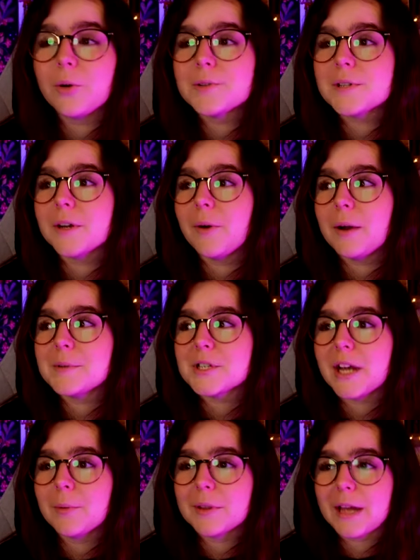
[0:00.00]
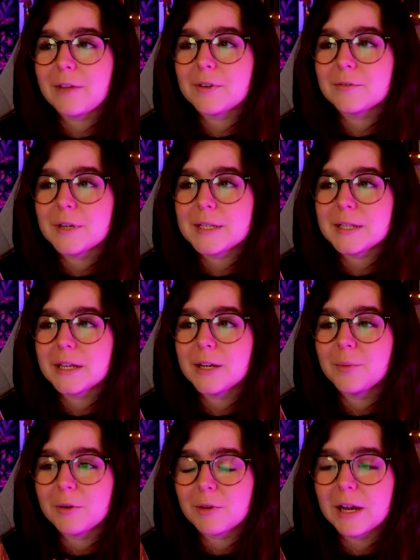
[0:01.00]
Also, I was chatting with Gavin recently
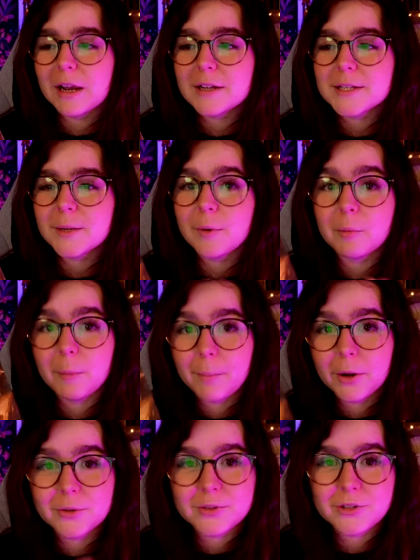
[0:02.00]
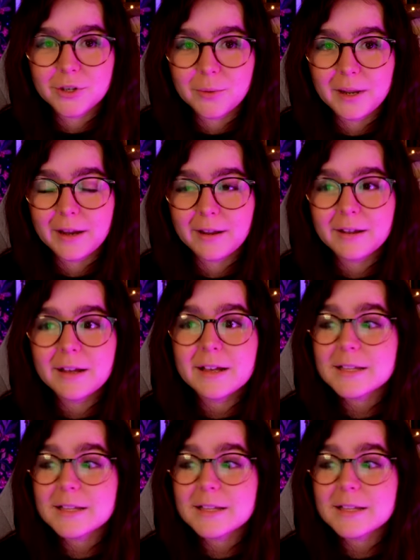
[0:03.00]
and we realized that we were both doing